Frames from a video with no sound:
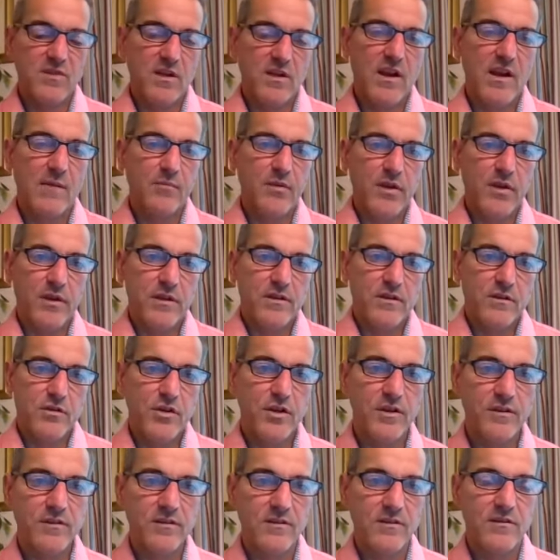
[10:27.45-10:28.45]
and
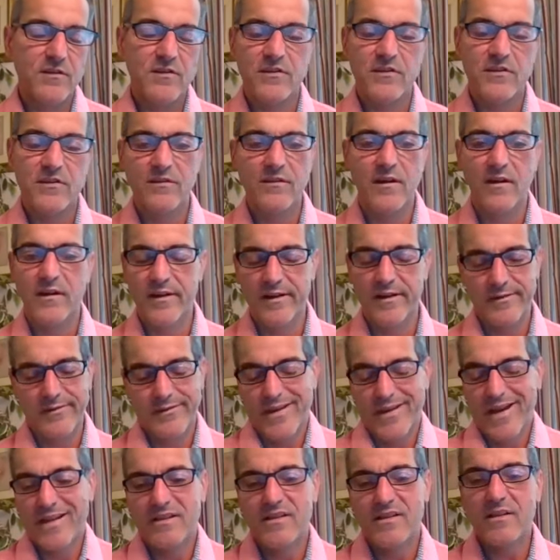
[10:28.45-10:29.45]
applications.
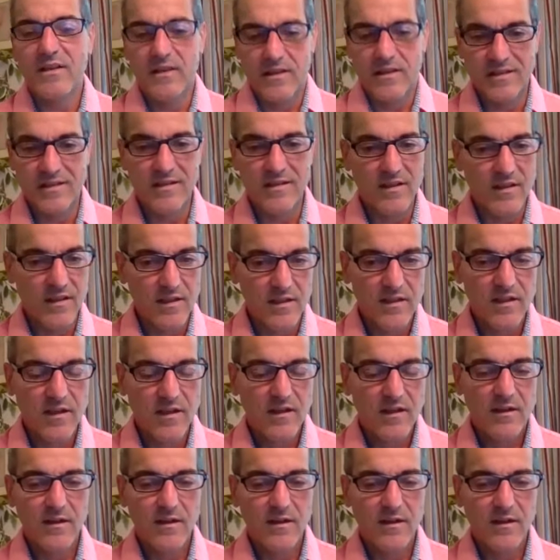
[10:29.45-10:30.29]
That's easy.